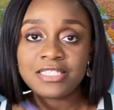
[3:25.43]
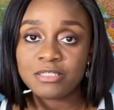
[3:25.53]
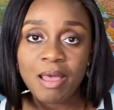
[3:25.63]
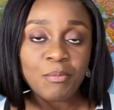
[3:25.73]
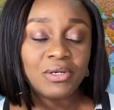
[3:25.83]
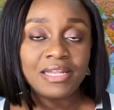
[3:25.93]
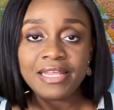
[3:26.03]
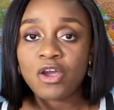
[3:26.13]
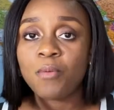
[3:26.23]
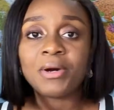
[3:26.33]
my monthly
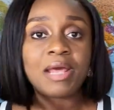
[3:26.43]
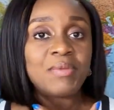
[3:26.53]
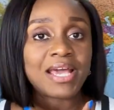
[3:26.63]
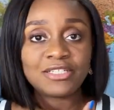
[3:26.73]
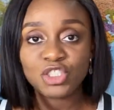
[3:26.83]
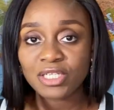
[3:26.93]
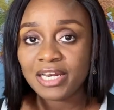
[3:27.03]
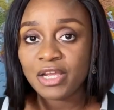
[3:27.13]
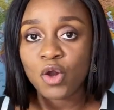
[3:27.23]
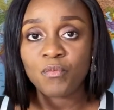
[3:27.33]
income, but I make
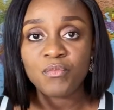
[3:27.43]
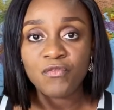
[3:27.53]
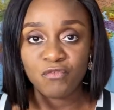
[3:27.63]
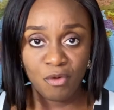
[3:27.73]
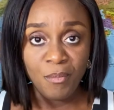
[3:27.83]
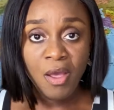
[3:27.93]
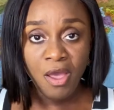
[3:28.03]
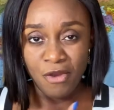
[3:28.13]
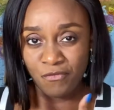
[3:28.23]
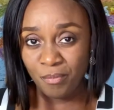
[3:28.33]
additional income
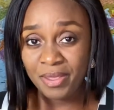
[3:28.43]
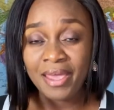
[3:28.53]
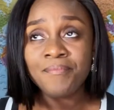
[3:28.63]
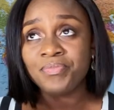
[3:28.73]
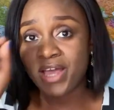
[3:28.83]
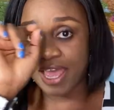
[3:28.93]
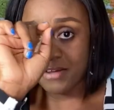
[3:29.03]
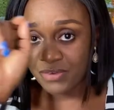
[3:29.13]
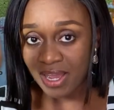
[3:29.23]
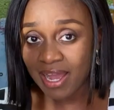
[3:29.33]
from here. I
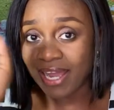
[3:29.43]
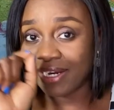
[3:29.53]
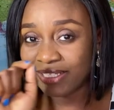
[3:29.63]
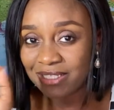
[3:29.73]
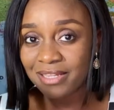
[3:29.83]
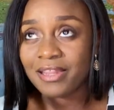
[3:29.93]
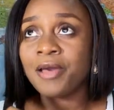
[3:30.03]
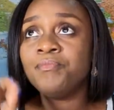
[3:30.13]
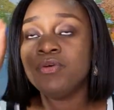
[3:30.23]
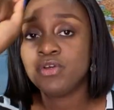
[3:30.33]
have highlighted
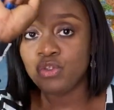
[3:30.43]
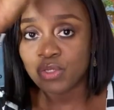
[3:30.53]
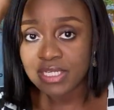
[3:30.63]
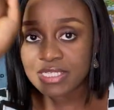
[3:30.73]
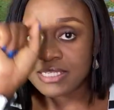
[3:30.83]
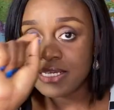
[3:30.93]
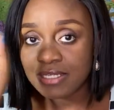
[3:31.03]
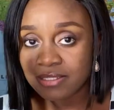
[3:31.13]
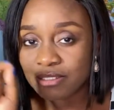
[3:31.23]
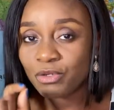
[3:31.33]
them. You can
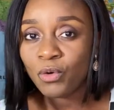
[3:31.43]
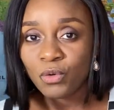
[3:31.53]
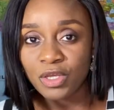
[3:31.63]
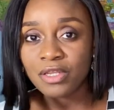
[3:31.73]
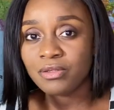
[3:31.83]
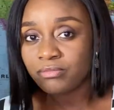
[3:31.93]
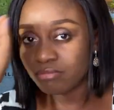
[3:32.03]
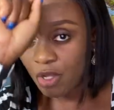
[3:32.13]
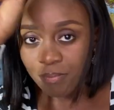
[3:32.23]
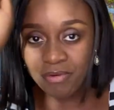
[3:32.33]
see it,
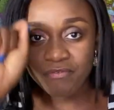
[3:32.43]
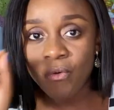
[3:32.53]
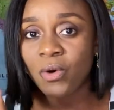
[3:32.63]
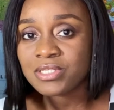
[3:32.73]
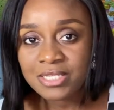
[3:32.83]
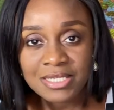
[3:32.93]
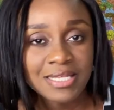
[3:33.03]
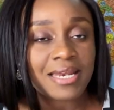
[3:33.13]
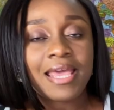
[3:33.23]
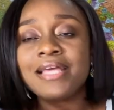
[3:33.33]
in number 4, 6,
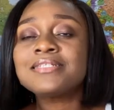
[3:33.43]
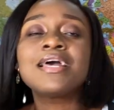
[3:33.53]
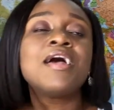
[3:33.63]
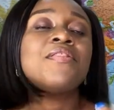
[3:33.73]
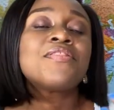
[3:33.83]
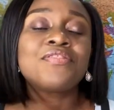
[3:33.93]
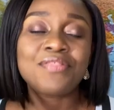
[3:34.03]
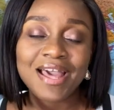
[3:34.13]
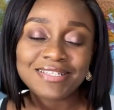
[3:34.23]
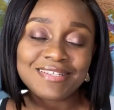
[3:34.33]
and 8.
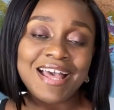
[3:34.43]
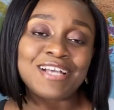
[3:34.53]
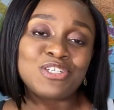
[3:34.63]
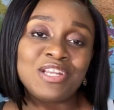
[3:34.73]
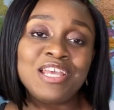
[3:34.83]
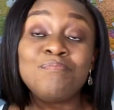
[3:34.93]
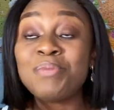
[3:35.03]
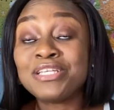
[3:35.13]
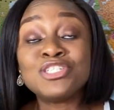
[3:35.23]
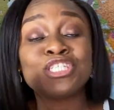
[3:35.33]
That's actually in
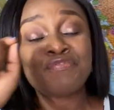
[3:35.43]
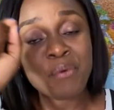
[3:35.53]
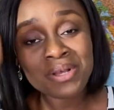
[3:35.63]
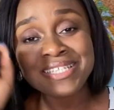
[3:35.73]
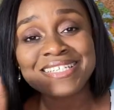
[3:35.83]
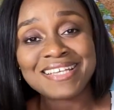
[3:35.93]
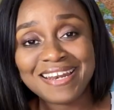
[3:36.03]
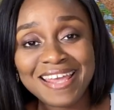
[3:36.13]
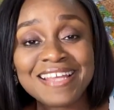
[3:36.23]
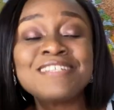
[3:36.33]
pages 4, 6,
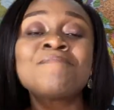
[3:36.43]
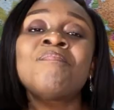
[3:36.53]
and 8.